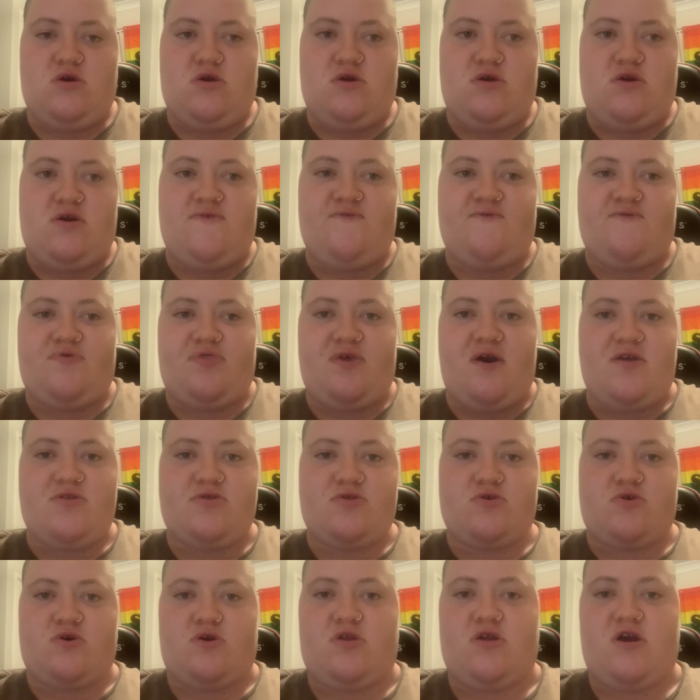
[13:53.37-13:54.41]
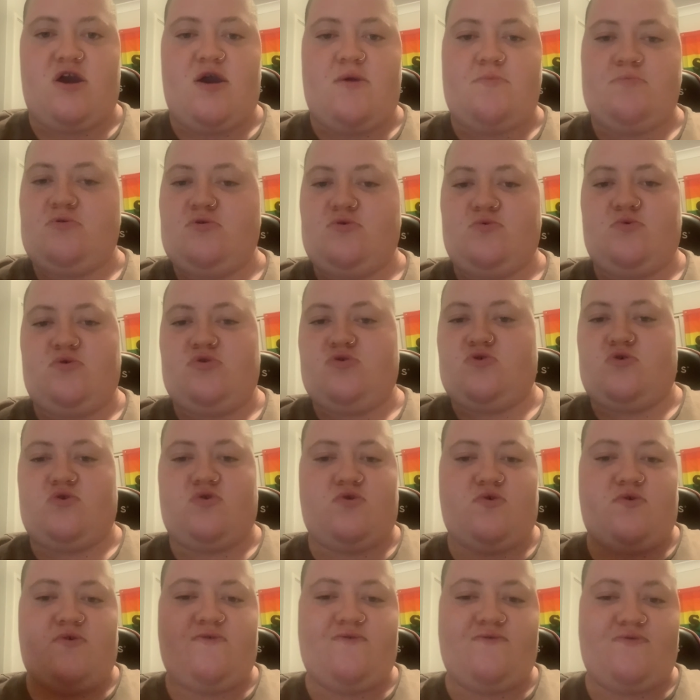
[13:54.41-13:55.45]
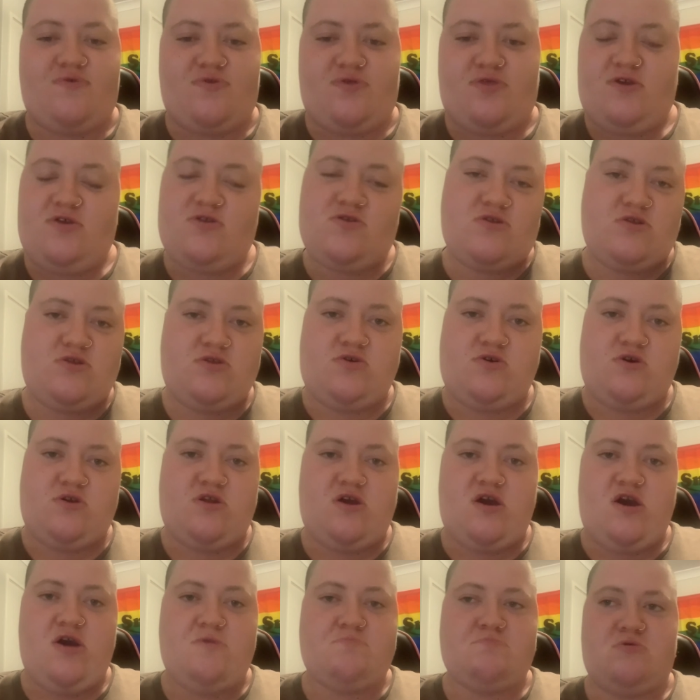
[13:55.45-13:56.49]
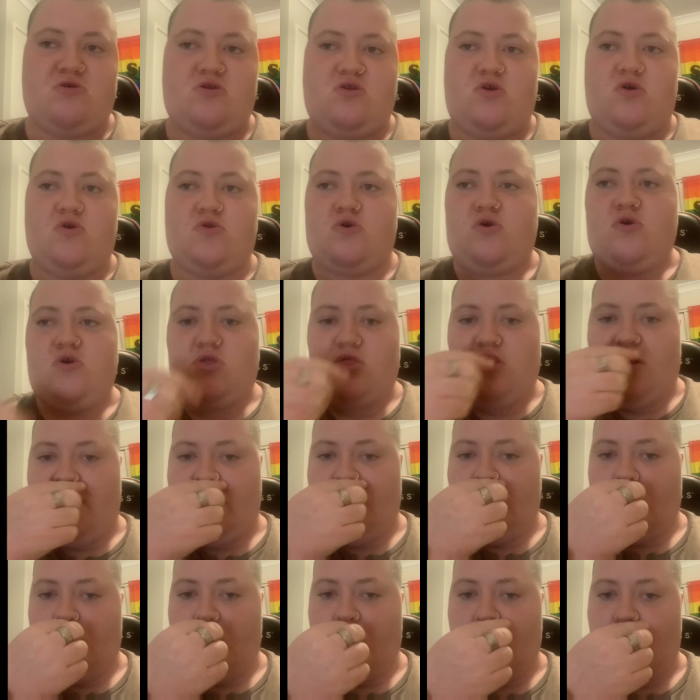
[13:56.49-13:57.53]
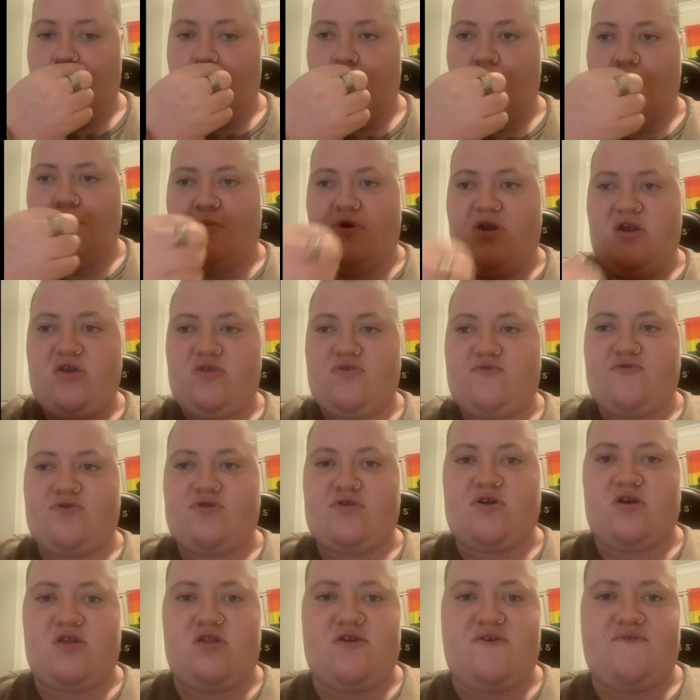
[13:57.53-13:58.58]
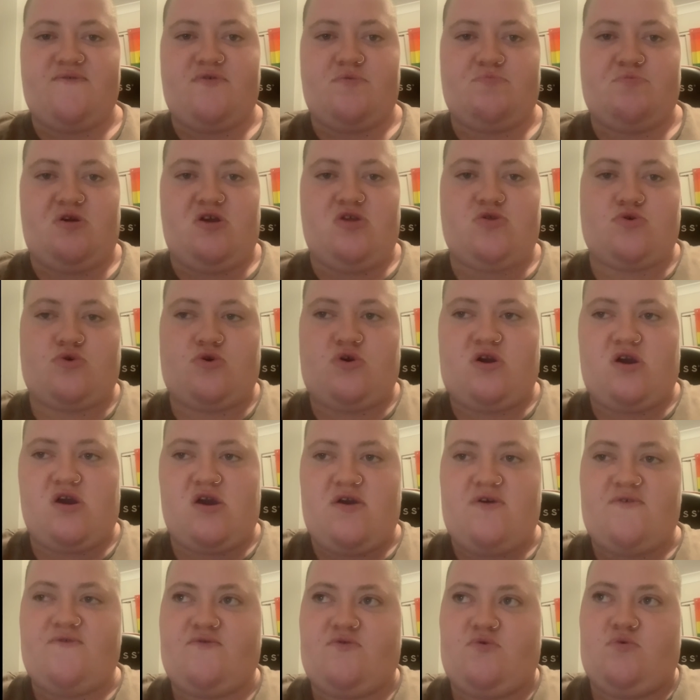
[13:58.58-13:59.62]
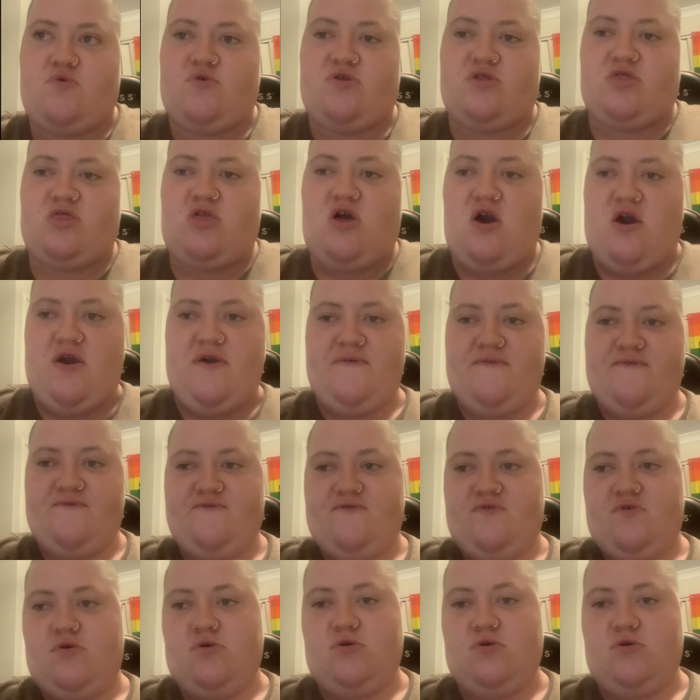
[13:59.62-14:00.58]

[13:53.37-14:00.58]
if that's going to happen. We don't know if this is going to happen, we just can never be too careful in life.